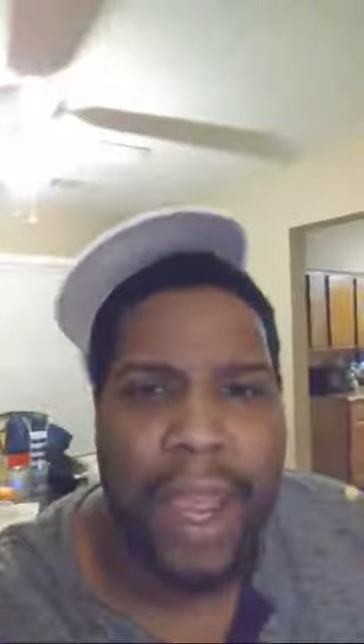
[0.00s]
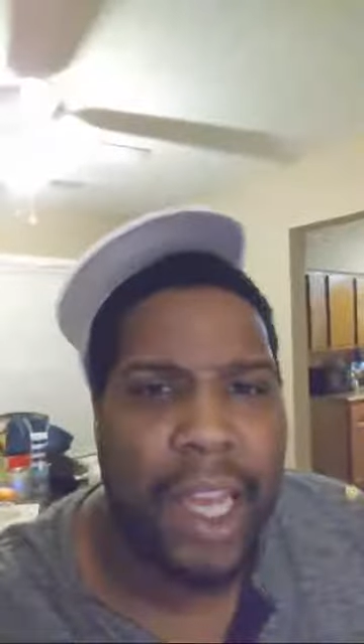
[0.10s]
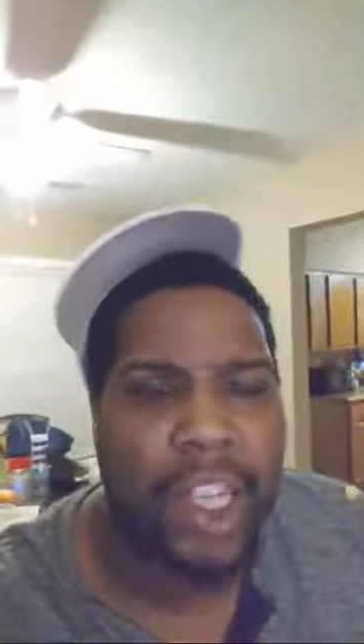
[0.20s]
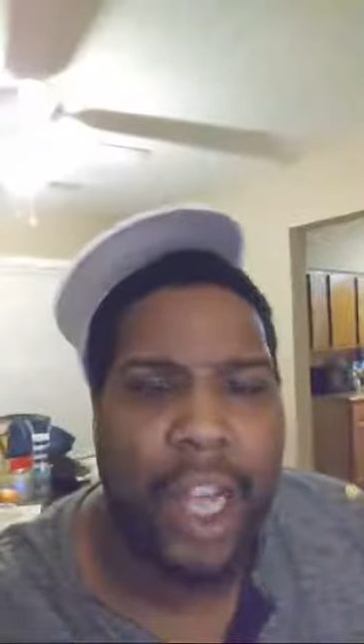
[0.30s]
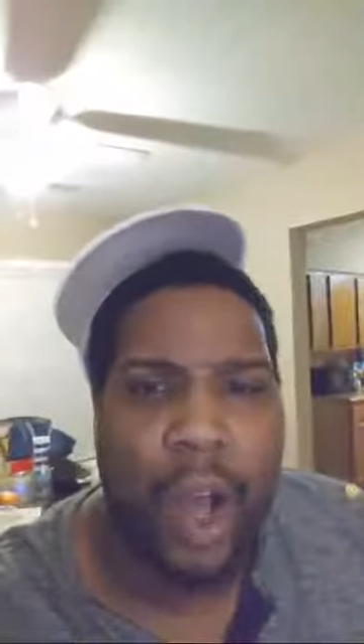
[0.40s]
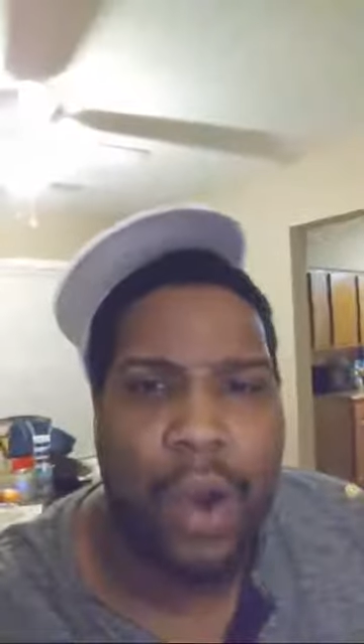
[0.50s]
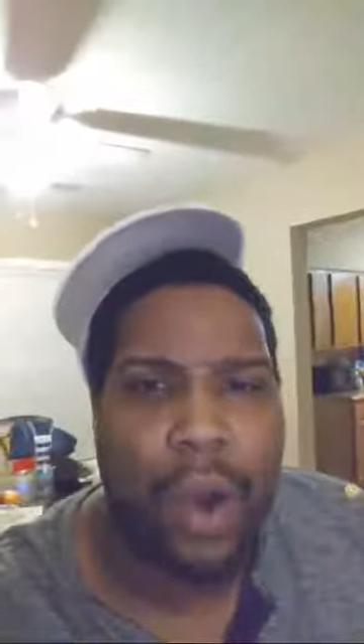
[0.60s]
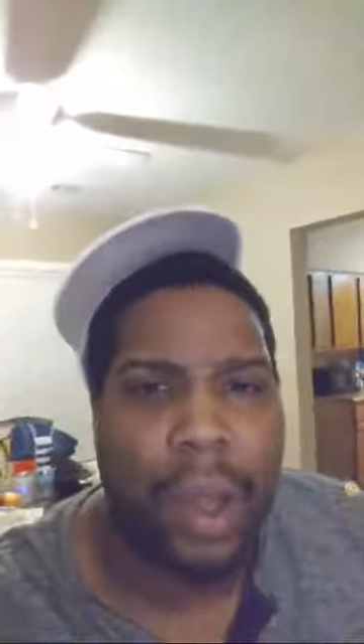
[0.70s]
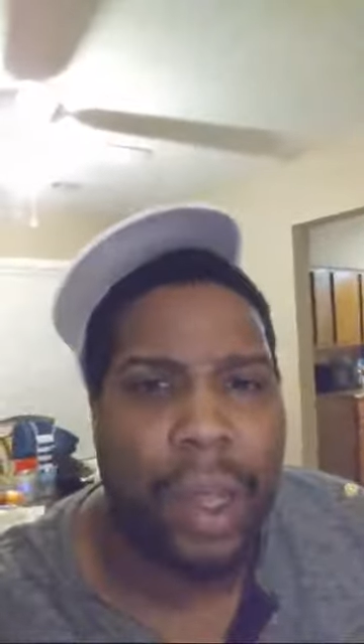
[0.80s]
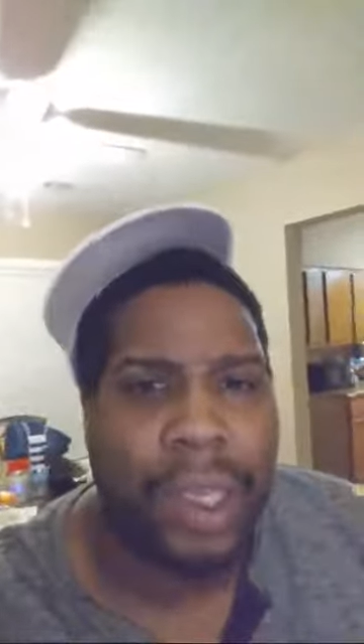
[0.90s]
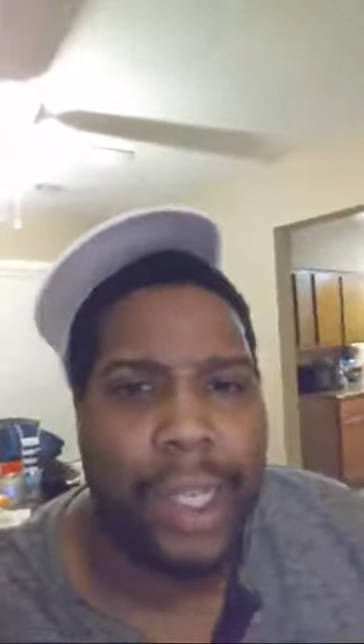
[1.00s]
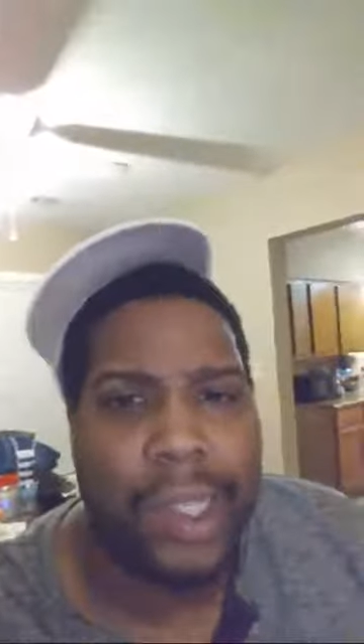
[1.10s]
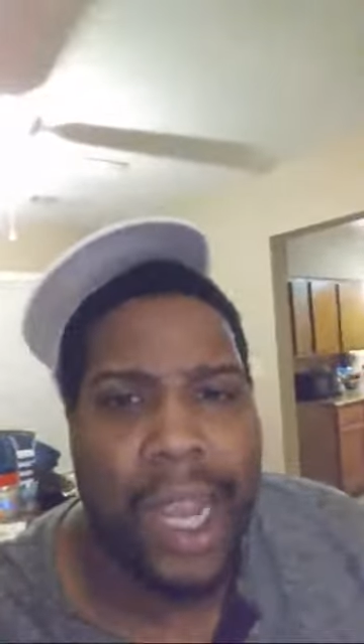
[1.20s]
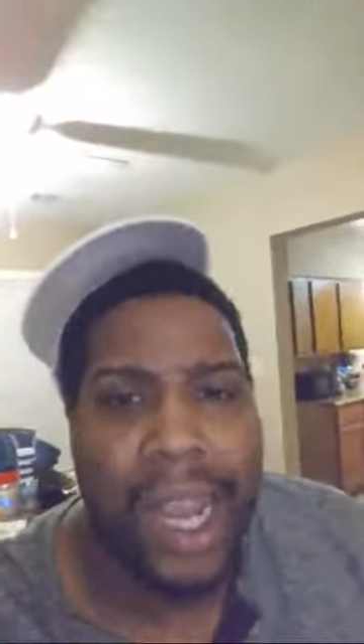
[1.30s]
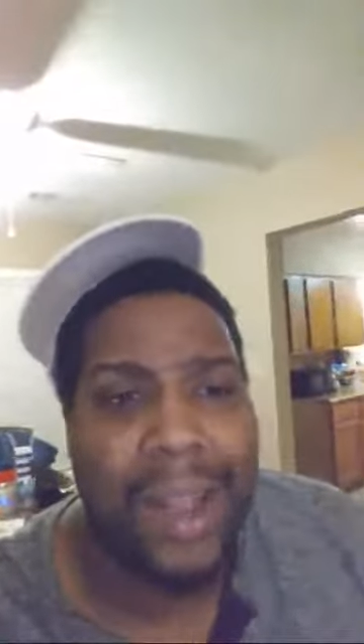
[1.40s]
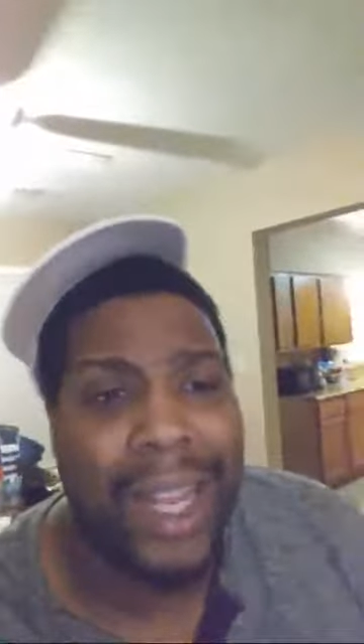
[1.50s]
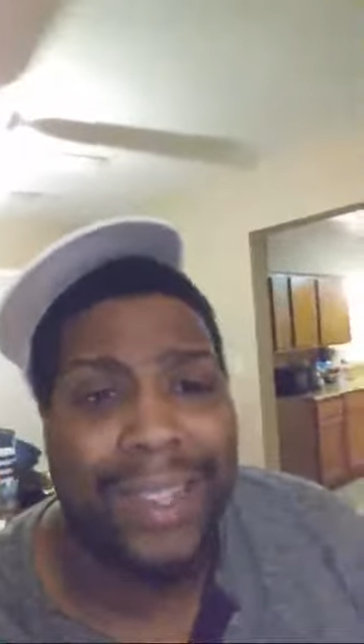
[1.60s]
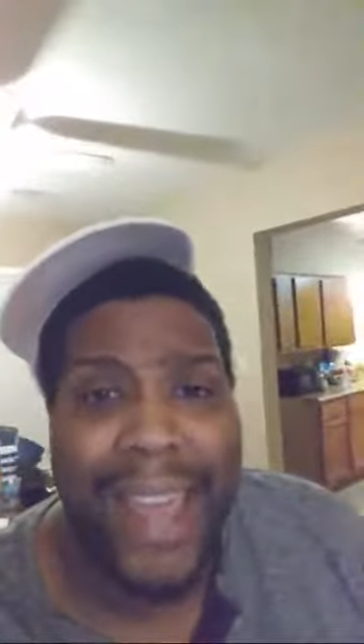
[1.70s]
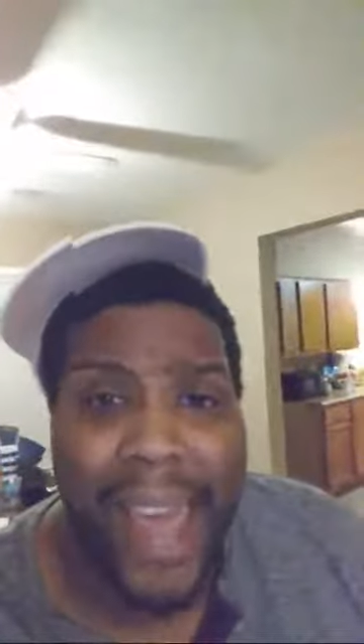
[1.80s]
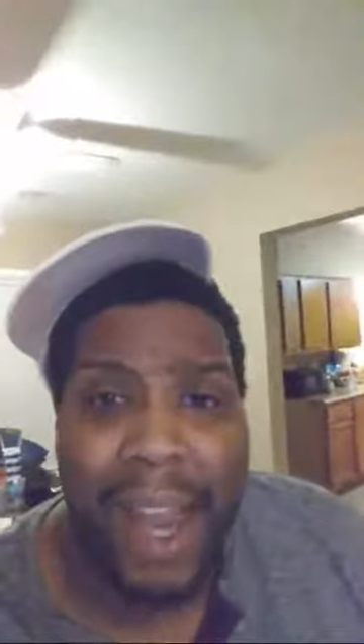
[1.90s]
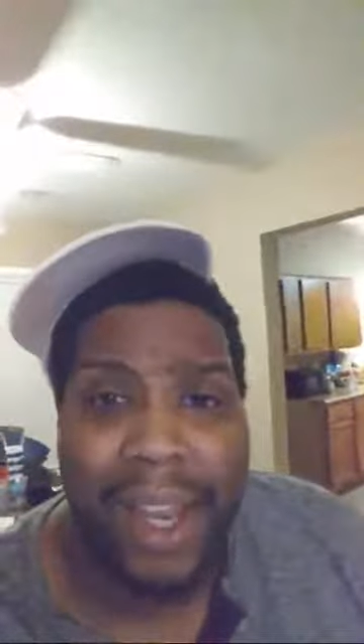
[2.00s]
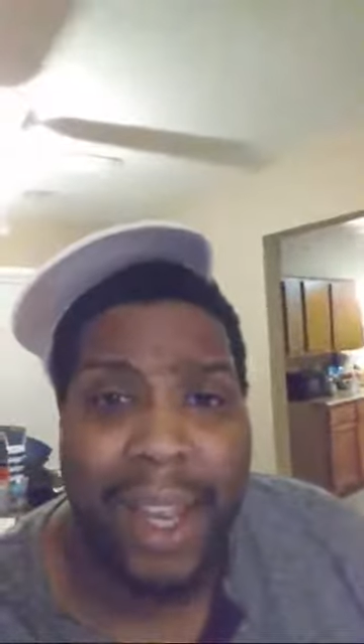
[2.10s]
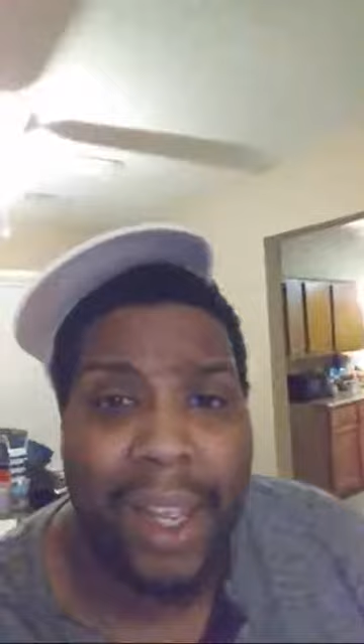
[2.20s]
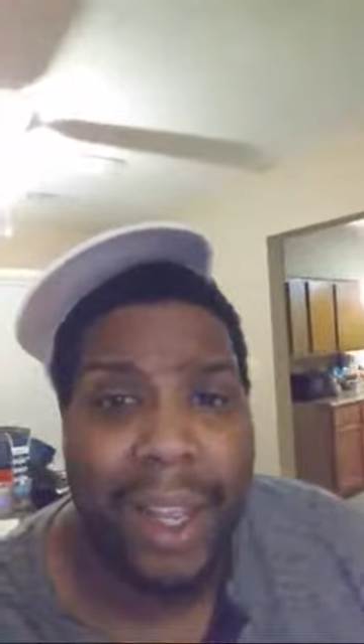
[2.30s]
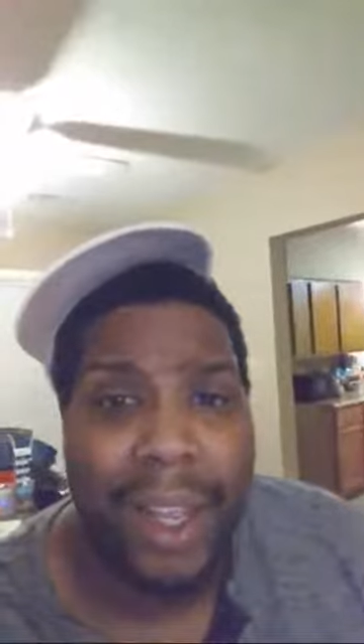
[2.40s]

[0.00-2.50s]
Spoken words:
It's showing. This team needs talent.